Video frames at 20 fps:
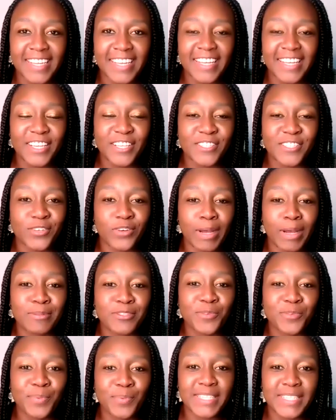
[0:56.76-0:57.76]
So I'm
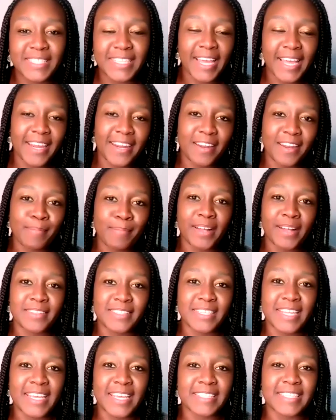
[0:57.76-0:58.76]
super excited about
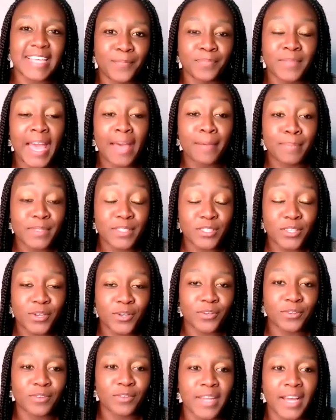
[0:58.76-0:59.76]
today's
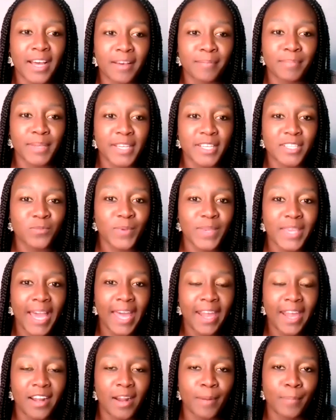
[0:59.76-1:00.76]
episode because we
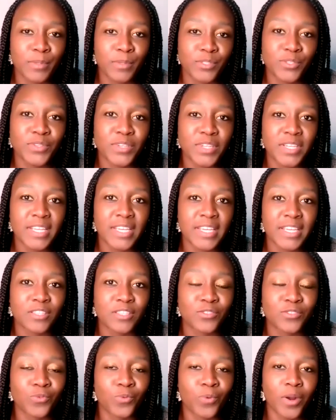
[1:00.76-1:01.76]
had an opportunity
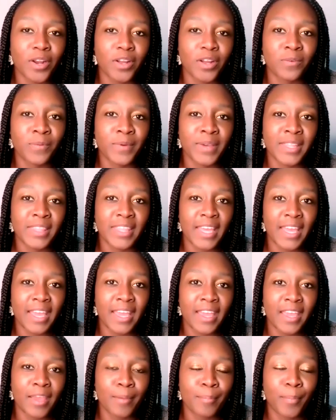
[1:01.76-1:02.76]
to work with
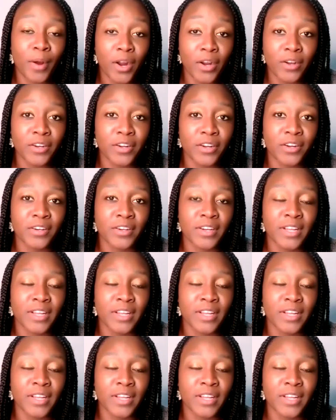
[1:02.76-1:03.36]
a partner